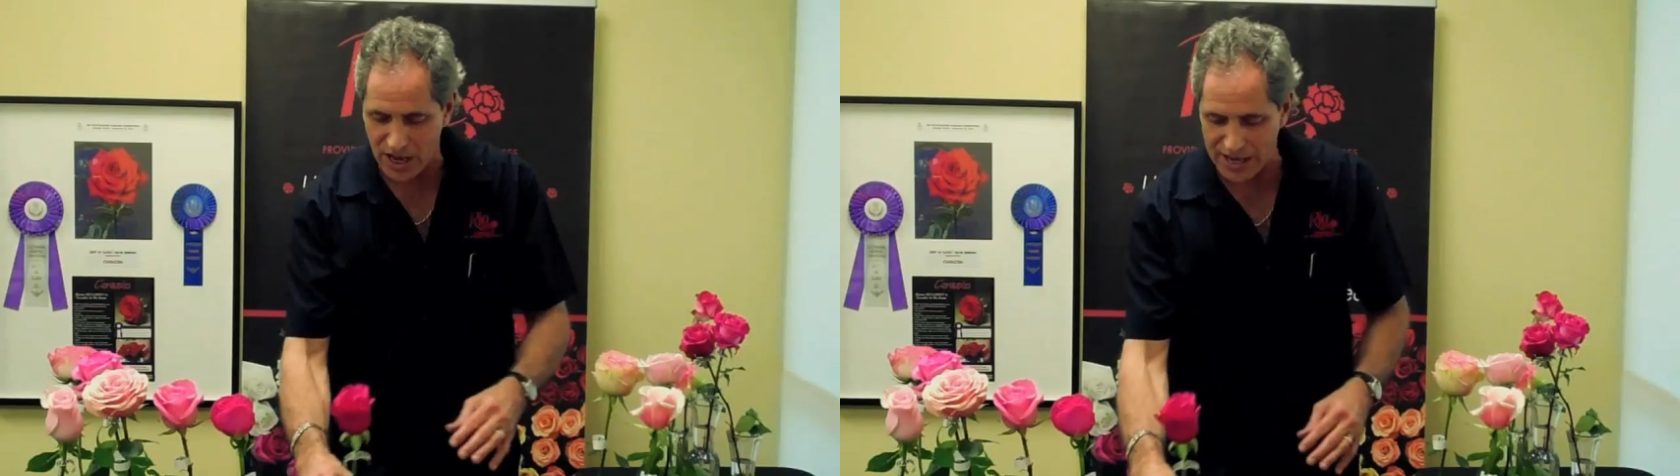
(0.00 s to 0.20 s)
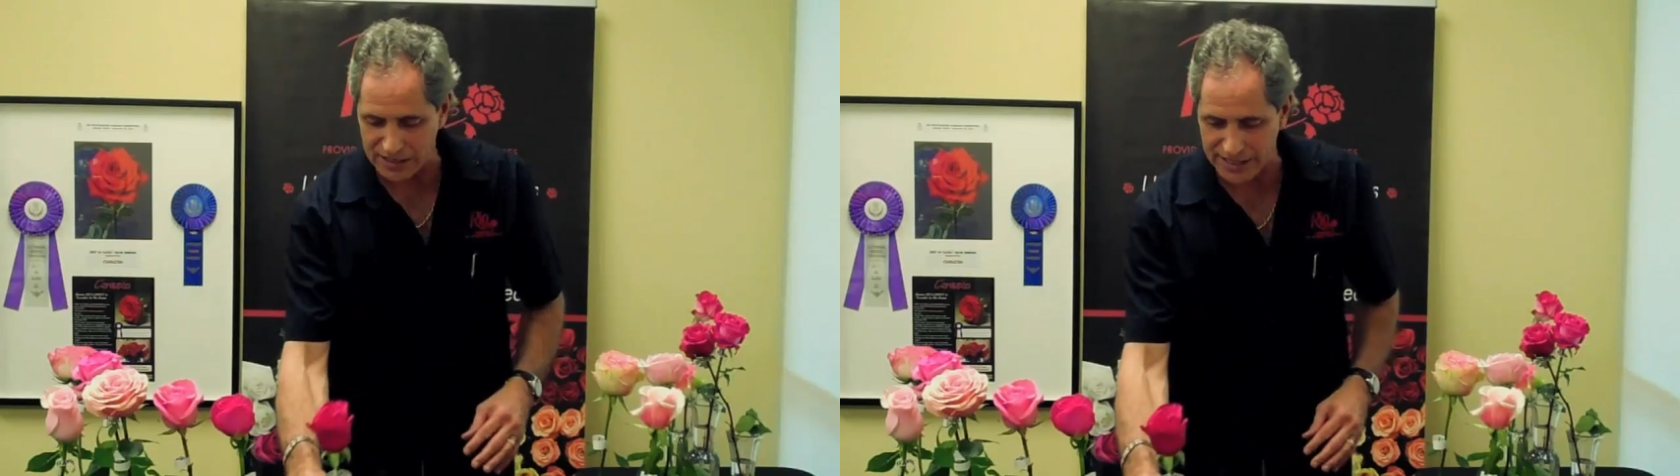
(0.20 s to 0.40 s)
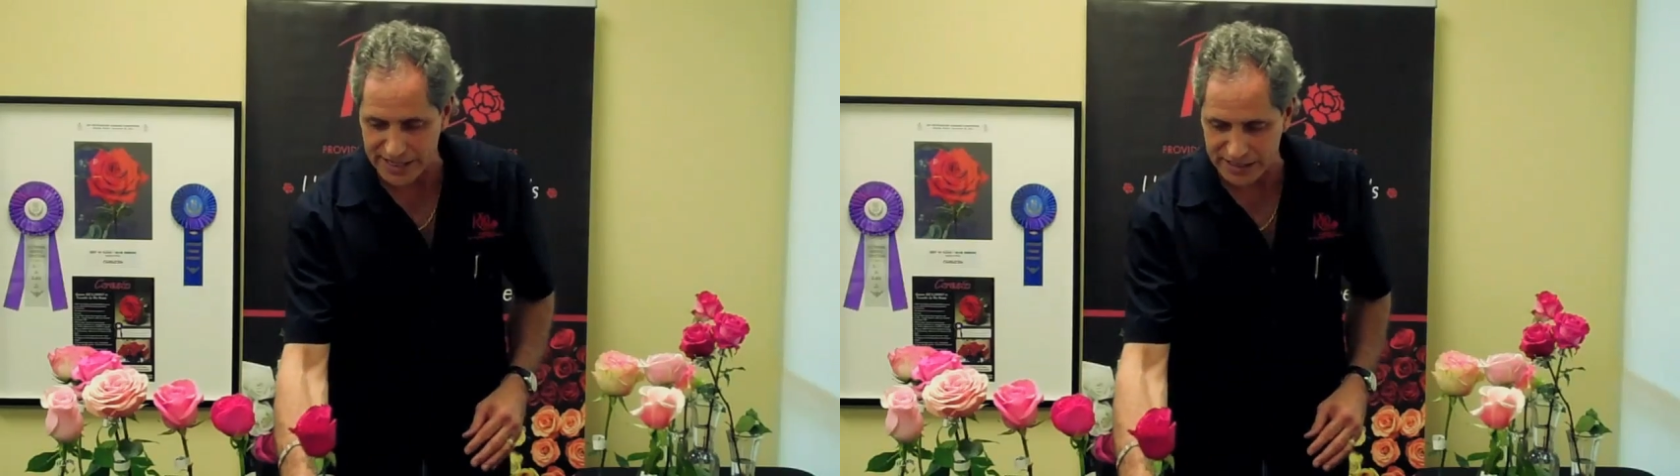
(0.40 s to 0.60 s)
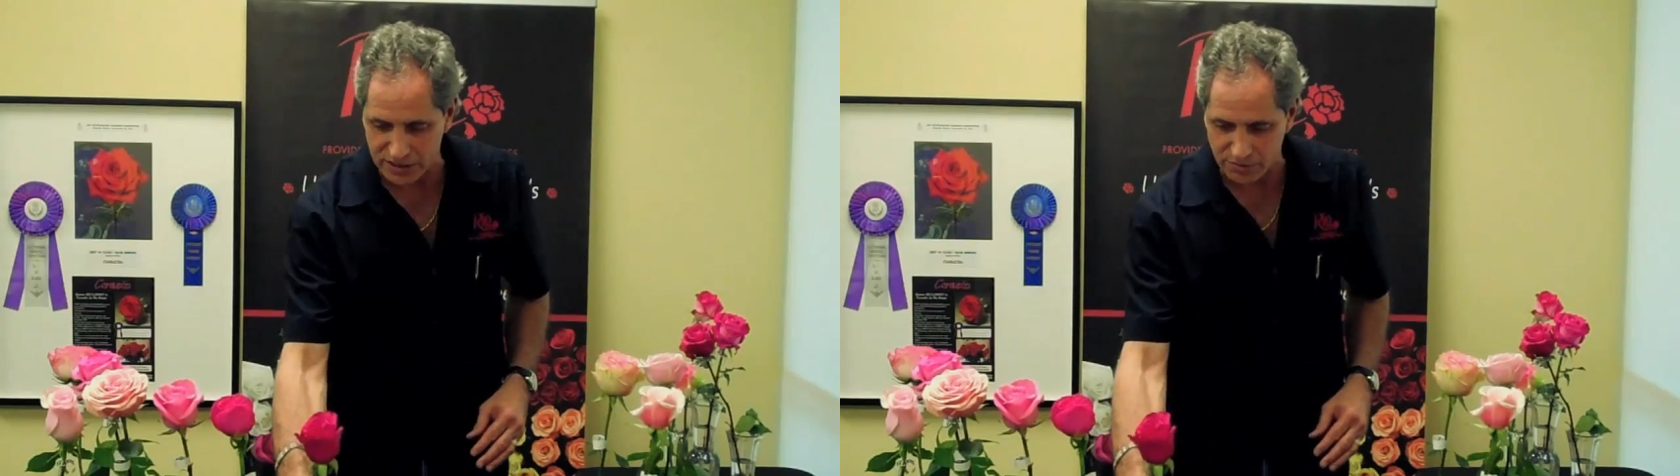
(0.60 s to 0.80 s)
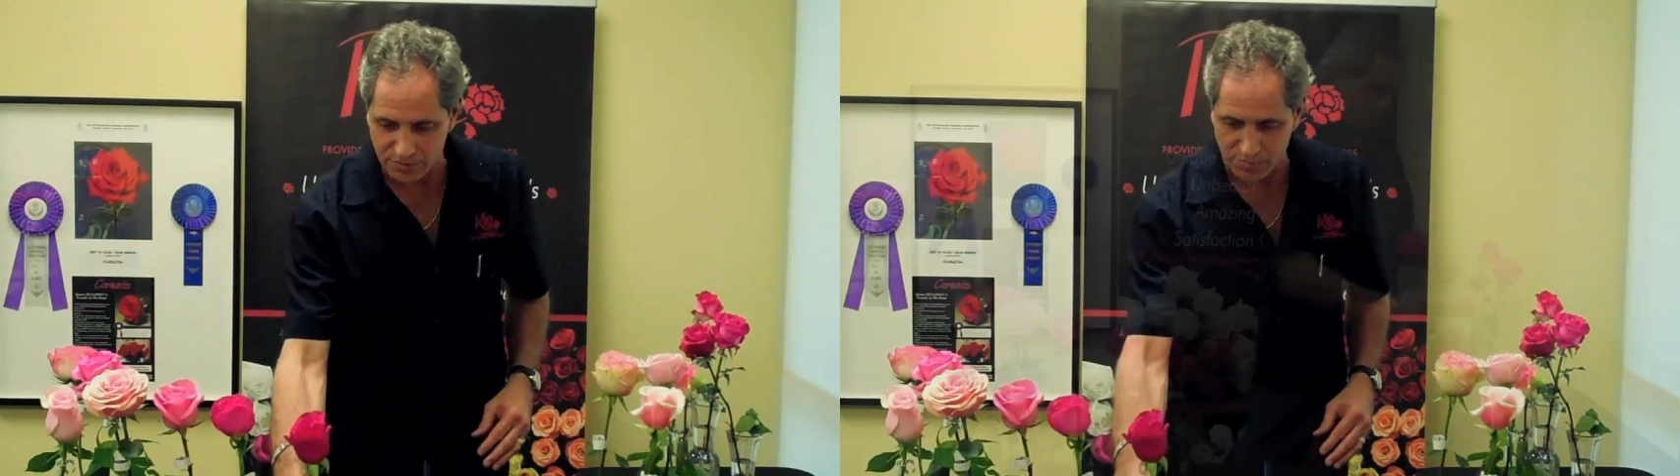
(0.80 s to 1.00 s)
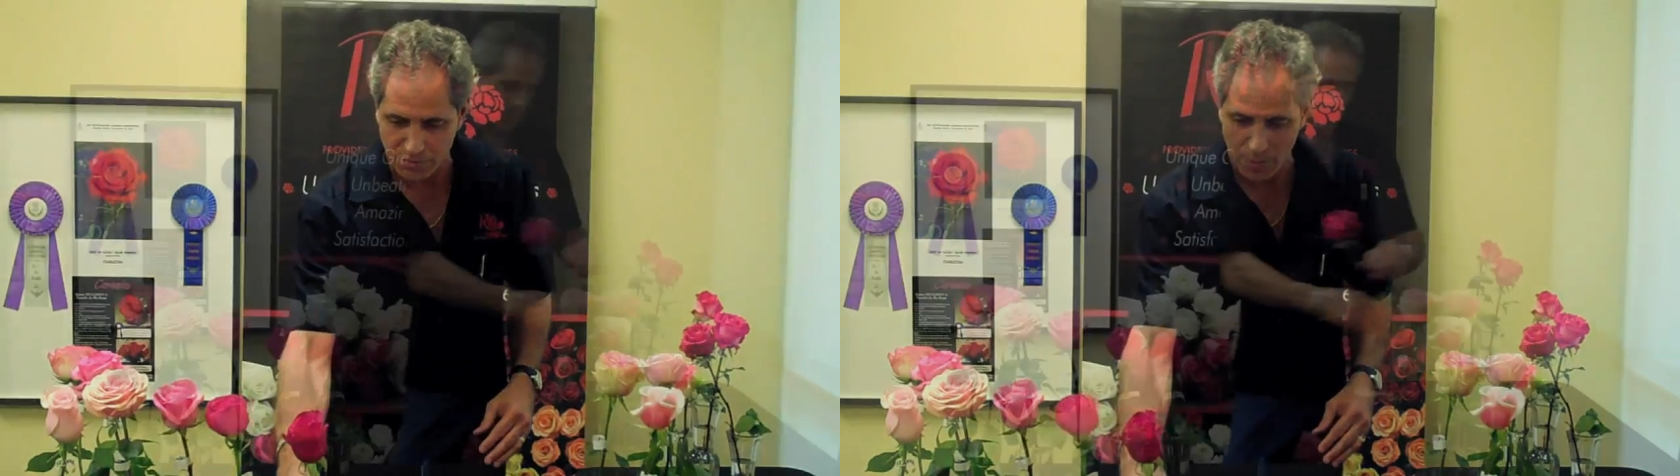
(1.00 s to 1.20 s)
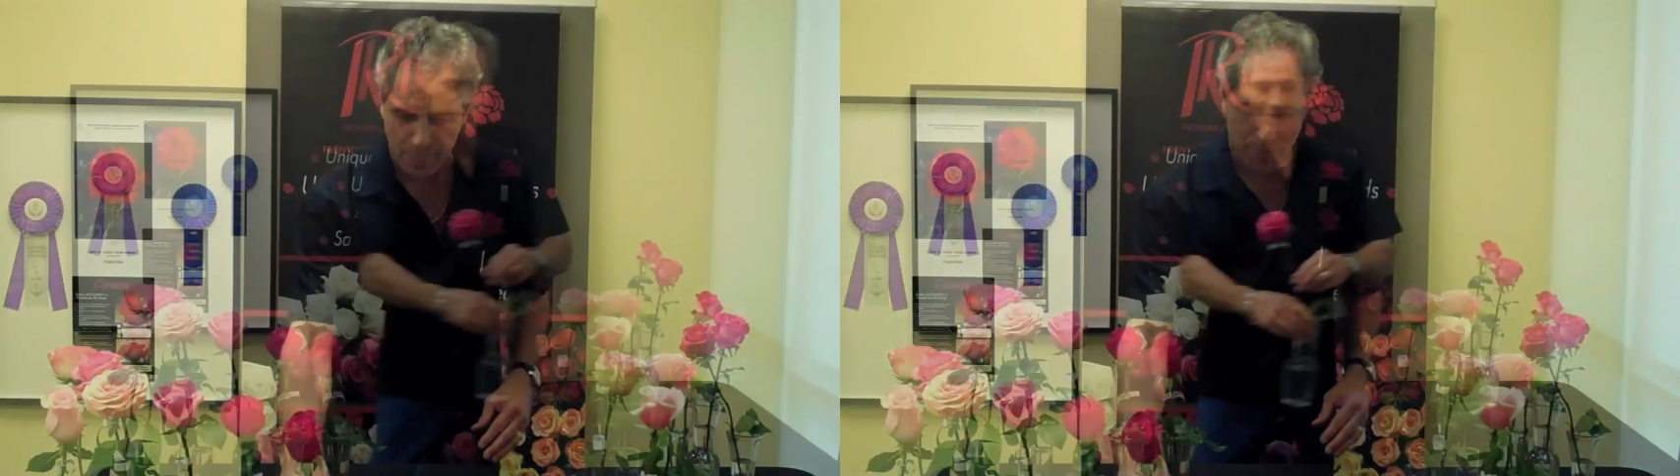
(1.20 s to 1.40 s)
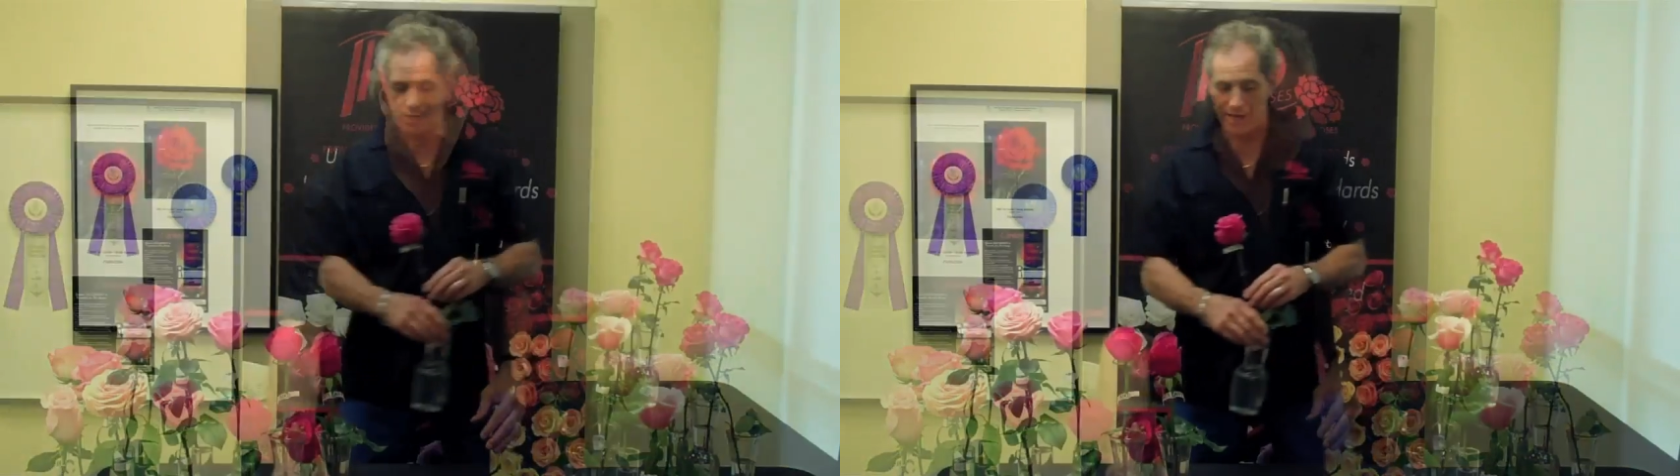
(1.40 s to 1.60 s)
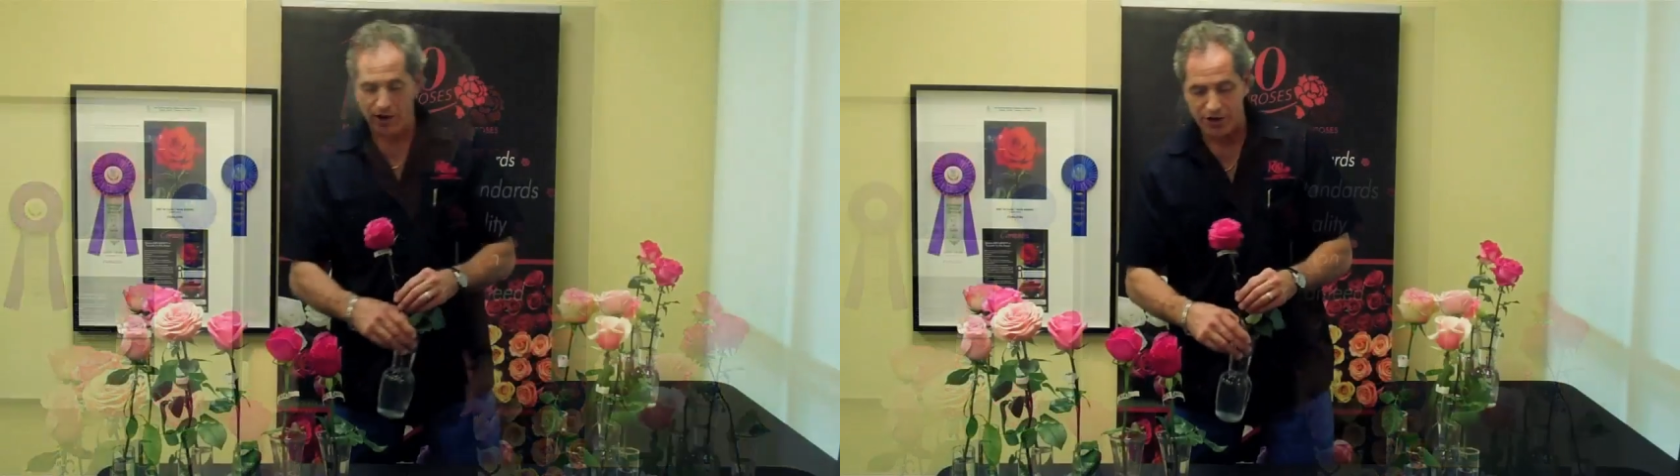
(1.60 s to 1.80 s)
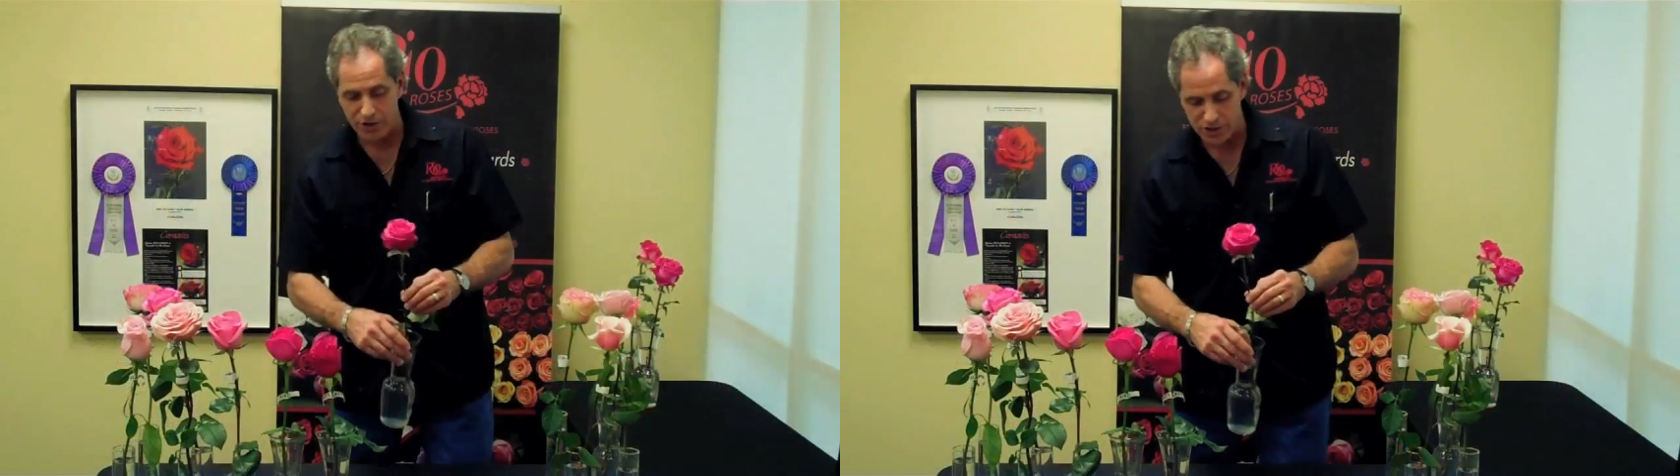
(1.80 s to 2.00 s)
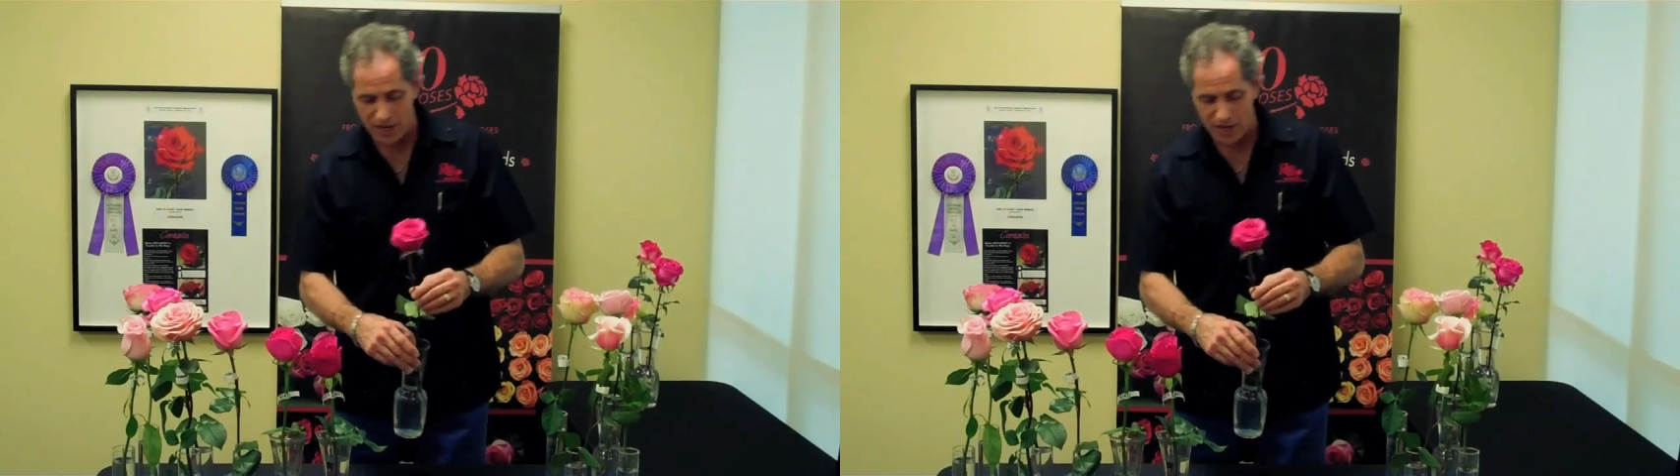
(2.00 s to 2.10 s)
Hot Lady. Now here's